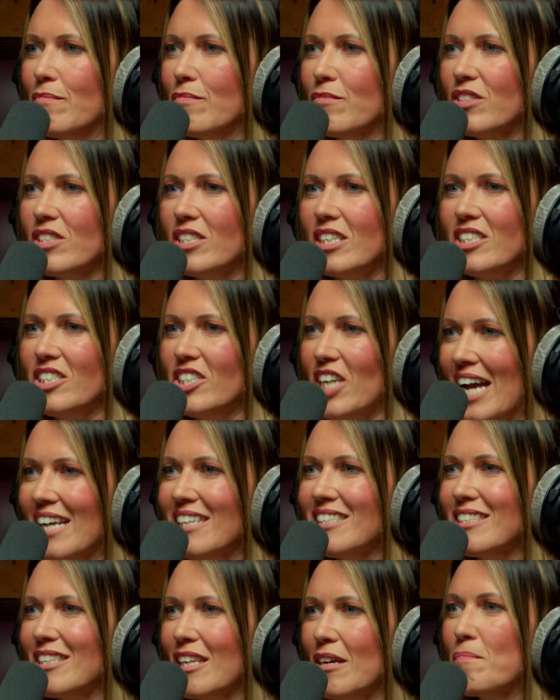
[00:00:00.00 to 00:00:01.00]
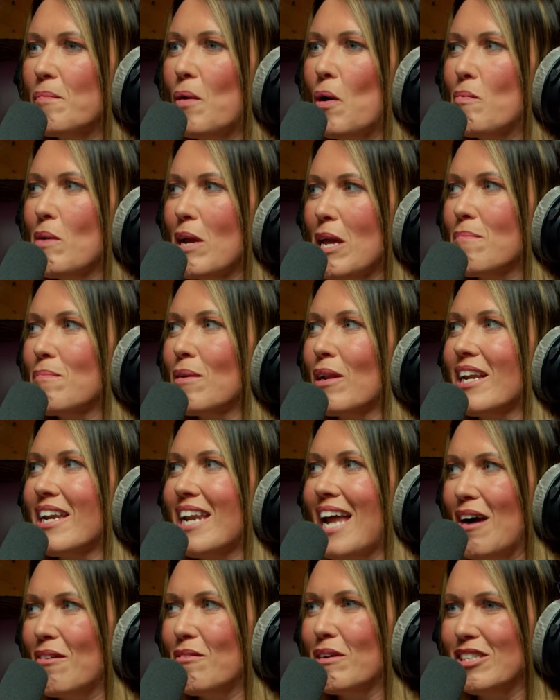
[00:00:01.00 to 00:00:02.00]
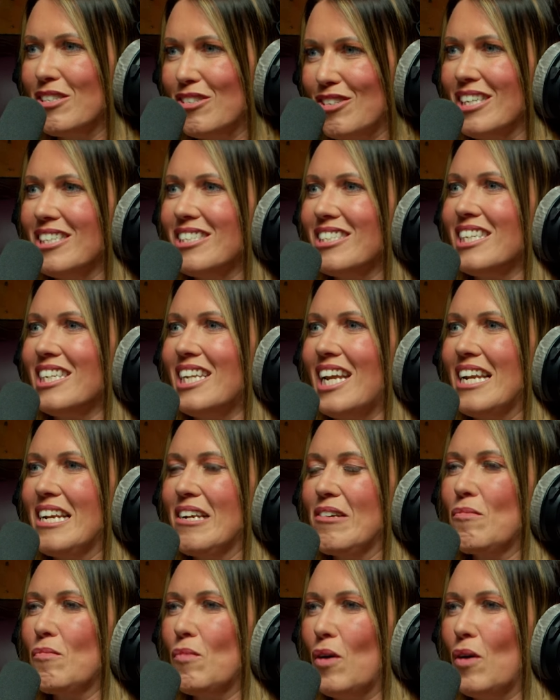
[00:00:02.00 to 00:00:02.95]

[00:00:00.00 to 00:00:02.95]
suggests that more people are now interested in